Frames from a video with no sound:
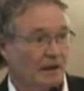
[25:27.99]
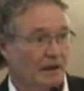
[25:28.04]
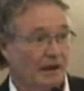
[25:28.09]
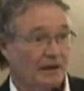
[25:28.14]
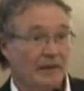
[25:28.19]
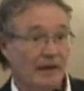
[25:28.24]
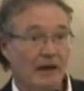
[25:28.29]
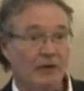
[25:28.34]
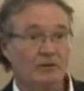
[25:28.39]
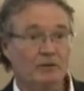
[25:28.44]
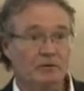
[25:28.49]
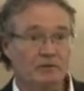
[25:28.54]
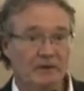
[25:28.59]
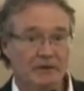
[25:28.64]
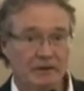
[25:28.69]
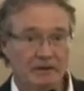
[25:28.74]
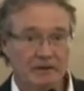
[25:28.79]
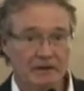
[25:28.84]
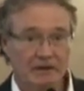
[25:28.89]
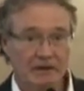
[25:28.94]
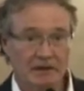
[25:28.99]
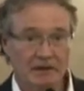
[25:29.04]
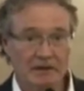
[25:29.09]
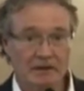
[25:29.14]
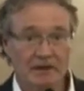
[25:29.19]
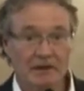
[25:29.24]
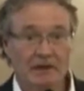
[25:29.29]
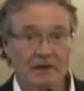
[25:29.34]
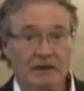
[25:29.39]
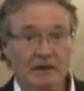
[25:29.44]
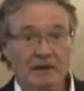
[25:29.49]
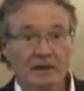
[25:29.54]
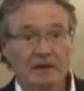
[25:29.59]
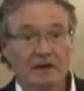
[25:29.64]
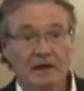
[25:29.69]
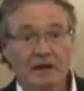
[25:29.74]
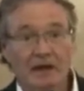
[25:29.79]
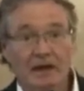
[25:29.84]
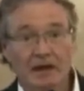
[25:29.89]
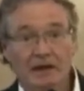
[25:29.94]
And that would be
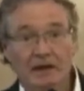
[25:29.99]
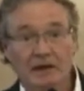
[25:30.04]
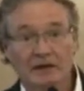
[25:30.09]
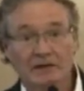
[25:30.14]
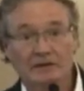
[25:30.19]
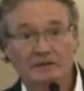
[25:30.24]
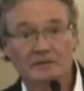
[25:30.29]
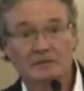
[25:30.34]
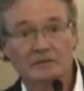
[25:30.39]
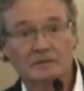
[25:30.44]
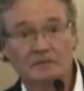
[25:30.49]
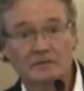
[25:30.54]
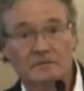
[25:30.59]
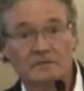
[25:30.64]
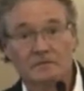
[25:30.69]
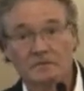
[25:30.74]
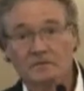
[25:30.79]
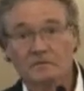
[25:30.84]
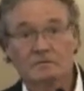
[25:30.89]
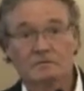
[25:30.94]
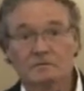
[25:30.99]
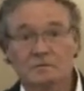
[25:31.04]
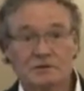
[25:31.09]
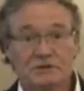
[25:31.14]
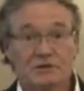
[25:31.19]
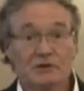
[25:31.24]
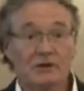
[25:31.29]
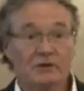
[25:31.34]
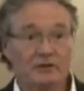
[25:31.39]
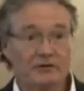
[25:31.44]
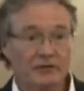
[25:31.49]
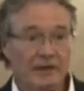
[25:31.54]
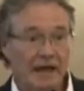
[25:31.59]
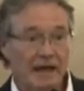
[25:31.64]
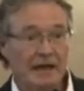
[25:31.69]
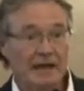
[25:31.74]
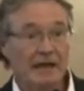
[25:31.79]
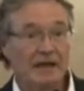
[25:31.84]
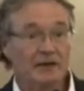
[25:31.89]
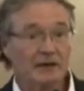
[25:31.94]
the result of
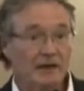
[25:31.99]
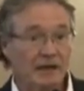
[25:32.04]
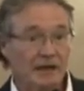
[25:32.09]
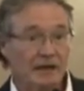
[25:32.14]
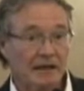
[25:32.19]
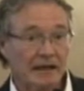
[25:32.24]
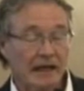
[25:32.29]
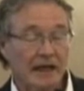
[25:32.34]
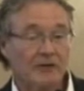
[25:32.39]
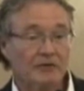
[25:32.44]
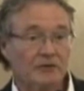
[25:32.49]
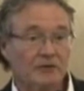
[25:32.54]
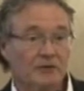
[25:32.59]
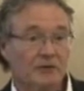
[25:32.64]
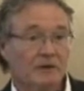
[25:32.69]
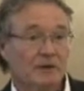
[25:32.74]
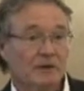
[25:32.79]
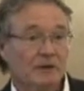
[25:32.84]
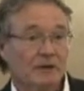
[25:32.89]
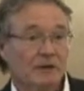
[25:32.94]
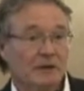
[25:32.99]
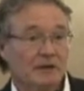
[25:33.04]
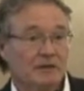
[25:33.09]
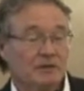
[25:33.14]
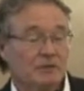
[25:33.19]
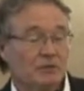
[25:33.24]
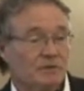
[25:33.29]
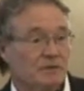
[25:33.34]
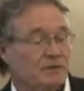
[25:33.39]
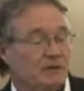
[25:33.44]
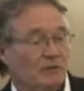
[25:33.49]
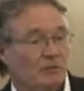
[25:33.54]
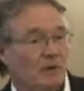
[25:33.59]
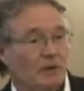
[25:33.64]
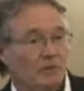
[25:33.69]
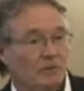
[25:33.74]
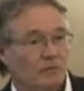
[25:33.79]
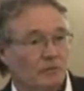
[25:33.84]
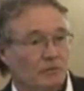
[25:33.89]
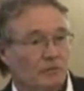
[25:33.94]
that encounter. So we said,
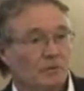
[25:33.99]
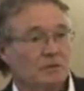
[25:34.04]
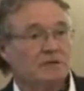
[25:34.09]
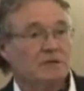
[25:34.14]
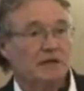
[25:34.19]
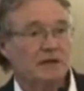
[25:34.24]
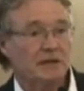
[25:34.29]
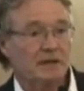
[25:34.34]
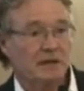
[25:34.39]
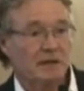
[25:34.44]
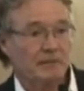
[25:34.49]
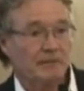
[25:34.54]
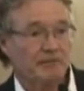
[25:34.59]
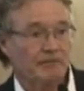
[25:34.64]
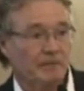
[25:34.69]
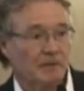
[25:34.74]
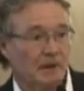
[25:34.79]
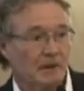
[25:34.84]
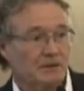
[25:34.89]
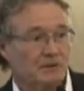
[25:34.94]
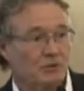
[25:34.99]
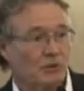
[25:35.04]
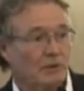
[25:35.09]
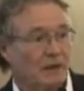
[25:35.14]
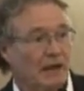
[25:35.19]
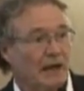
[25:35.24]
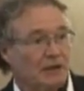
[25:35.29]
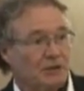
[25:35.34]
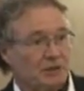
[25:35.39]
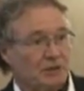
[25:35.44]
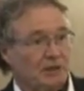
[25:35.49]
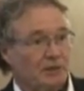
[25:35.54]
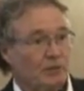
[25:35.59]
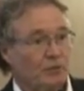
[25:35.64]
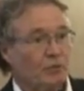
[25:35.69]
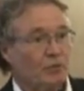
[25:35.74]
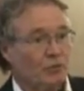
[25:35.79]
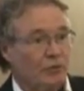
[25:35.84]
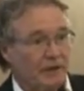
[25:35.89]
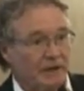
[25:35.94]
well, we'll take them. So we
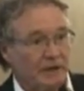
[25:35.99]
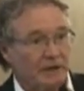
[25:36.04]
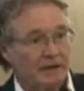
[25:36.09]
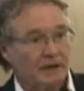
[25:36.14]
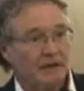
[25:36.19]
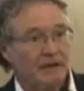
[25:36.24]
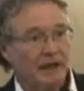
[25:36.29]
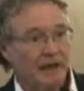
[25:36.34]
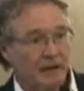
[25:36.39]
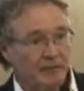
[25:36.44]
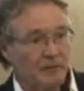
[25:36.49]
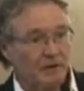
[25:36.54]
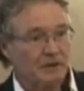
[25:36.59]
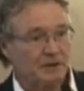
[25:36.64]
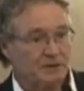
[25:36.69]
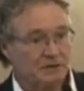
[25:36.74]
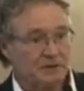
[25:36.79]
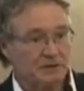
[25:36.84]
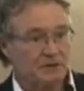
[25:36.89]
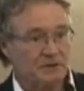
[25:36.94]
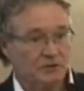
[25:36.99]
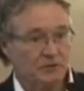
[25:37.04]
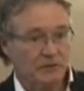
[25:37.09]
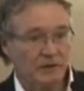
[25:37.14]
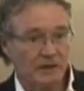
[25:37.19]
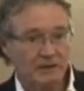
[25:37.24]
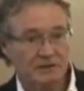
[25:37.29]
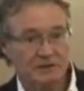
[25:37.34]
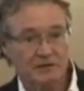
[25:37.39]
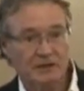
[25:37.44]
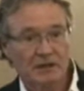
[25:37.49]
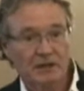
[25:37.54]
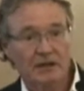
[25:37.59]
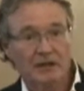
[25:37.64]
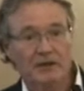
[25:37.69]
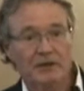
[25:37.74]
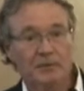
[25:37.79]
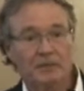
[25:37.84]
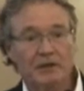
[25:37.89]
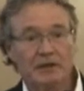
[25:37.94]
actually bring the ambulances to us.
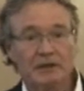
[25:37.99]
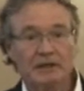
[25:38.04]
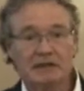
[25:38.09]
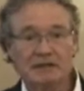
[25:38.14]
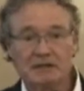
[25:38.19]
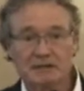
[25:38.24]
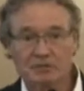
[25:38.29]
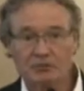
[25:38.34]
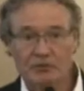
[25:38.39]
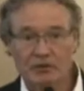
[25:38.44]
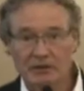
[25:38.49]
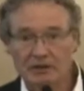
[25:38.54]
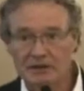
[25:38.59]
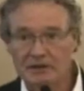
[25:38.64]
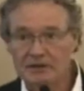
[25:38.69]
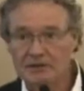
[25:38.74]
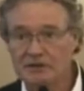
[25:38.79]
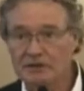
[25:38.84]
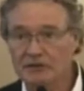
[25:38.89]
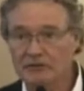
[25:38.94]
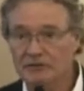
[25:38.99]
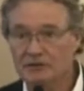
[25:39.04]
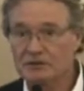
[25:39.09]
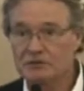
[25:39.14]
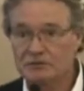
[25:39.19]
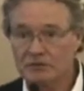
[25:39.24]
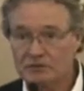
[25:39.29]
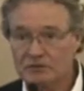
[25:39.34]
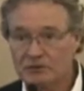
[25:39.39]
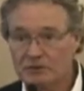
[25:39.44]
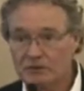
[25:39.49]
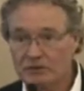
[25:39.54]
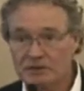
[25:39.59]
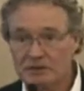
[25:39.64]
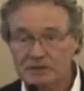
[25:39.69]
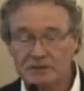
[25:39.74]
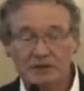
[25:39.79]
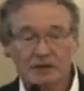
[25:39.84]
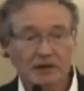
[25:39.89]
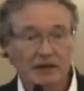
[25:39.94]
The police bring these individuals to
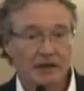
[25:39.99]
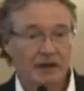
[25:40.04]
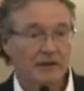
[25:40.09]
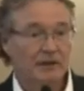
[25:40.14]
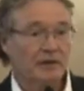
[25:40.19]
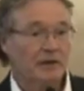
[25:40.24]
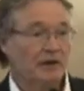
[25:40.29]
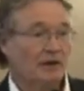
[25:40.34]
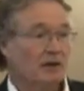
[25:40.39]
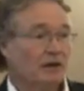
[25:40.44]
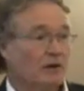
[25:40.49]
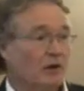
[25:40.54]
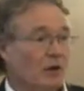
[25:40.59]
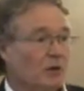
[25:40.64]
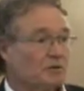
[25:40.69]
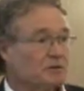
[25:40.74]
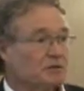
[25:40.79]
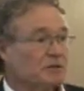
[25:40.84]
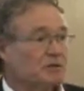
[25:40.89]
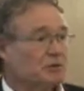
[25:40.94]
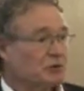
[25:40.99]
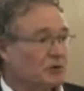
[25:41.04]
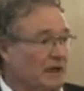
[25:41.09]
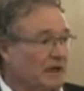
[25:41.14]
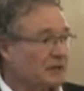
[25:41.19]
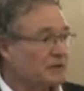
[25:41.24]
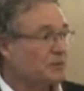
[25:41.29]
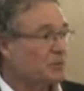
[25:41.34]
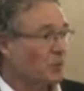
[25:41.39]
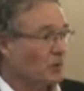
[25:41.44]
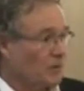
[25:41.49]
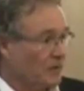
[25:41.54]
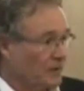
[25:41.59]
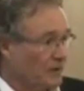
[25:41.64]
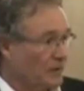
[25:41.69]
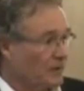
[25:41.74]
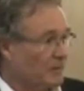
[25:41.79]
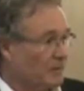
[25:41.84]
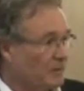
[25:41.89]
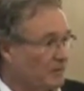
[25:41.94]
us. The OC Transport,
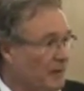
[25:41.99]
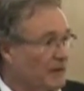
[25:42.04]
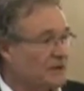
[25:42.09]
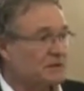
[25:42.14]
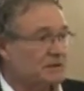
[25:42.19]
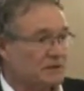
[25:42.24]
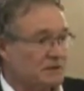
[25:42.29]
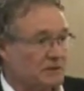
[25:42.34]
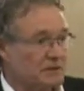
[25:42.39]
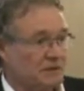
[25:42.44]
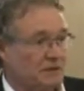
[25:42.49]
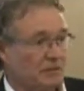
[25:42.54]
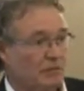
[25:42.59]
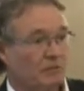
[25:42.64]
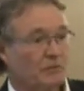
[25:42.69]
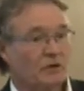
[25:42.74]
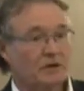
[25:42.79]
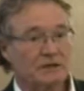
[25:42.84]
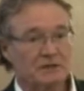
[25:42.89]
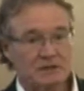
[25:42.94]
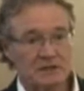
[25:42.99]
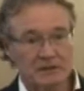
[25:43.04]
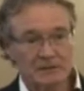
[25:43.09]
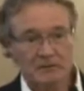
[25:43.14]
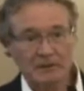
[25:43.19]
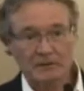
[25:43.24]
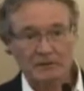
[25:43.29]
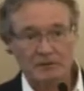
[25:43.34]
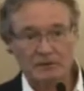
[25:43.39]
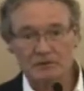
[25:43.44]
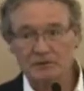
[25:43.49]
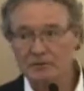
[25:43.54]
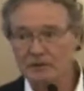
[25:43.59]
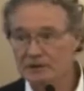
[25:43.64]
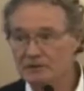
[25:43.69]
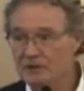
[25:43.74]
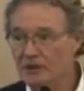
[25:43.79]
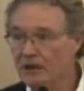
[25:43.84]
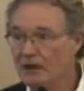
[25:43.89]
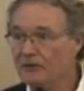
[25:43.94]
the bus system, brings these people to
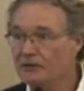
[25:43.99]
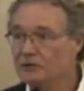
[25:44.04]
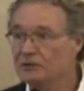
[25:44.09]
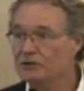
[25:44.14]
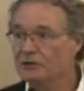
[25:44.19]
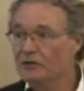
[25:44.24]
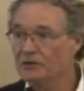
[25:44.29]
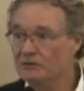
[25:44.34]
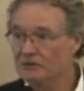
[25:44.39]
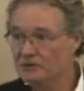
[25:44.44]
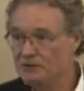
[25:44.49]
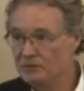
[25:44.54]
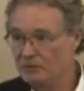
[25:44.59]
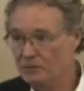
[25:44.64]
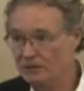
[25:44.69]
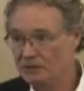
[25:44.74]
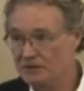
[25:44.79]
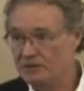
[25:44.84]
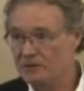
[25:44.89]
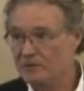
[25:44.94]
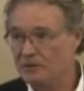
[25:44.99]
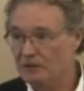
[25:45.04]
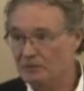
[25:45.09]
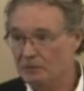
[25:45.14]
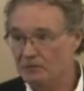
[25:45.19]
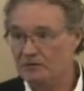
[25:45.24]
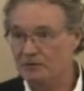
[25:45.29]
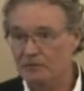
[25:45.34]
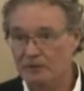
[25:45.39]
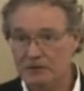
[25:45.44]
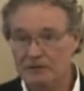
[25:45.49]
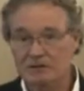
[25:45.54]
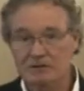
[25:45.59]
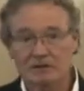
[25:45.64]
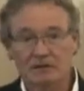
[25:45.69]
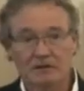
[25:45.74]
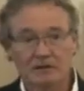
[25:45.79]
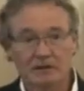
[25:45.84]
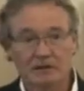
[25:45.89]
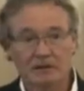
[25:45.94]
us. The other shelters bring these people to
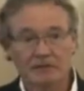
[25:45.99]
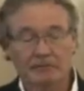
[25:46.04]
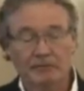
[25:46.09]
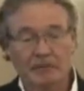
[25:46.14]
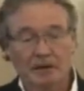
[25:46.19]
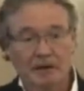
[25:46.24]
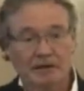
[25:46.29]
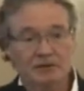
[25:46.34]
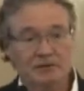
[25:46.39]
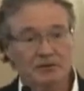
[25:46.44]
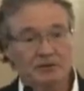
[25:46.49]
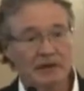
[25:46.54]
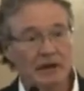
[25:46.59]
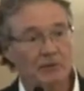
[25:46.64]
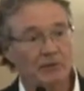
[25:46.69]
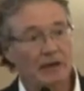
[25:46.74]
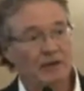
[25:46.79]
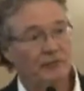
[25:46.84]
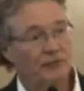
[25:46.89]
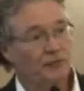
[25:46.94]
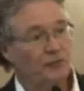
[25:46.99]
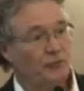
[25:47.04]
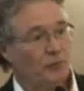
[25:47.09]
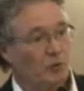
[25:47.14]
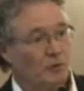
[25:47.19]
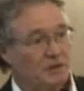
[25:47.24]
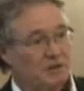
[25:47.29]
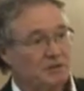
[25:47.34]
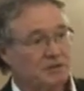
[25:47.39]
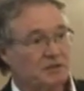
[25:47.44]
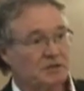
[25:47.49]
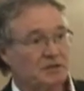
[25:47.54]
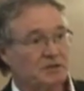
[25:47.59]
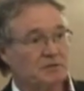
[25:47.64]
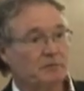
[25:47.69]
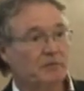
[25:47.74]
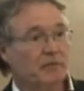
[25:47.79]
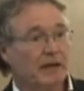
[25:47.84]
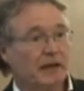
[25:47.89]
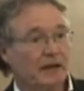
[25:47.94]
us. And so now we have a
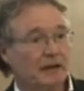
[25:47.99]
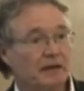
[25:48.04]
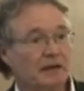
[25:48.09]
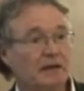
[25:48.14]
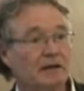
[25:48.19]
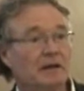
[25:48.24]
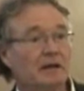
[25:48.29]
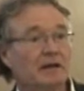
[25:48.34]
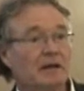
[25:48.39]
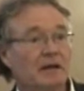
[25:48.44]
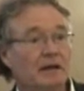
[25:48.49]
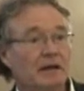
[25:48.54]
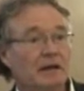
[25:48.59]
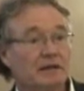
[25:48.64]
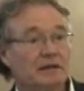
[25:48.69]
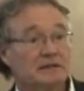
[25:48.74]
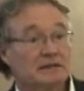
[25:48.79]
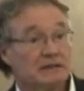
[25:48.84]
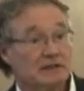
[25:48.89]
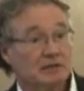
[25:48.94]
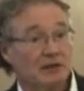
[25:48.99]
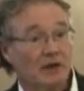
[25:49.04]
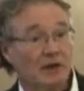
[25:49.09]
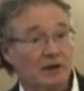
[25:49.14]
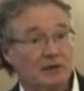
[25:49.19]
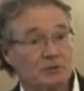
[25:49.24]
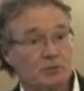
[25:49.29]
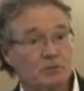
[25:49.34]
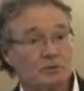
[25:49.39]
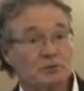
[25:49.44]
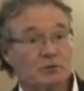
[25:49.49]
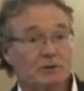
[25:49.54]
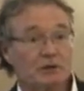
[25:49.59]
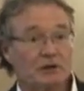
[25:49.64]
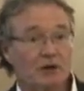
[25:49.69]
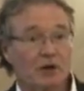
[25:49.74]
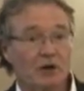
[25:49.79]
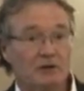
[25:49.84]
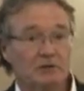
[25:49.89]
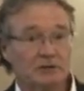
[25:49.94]
46-bed detox, which we
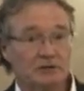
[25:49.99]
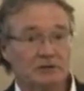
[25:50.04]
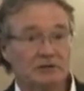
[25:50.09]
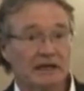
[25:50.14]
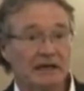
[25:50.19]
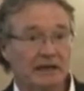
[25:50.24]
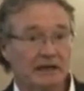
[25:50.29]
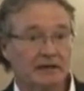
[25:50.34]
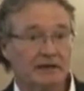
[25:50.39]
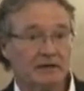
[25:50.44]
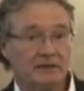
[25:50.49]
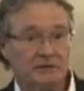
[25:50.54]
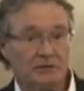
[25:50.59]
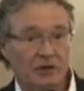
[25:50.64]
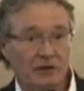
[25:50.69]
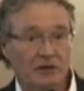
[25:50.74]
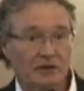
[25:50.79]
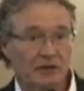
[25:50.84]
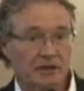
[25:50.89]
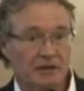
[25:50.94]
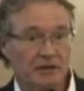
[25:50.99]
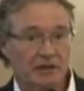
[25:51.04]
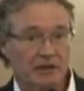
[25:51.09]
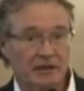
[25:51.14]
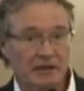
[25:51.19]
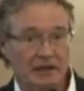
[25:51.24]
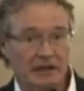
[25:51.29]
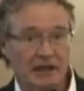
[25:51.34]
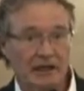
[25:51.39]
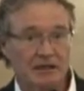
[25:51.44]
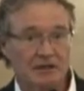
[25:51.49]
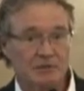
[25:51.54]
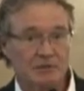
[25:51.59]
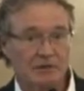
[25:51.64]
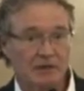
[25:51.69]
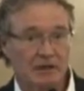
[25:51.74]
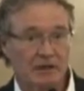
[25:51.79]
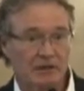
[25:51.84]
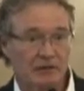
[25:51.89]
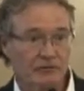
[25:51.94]
call TED, Targeted
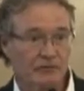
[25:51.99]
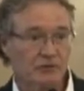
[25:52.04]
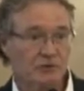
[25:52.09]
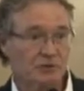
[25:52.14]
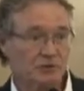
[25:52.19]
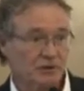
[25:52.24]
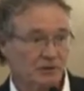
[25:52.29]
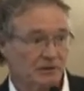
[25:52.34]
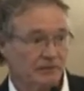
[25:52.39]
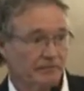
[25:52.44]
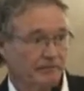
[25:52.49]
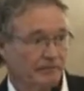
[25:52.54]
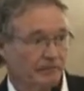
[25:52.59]
Engagement and Diversion.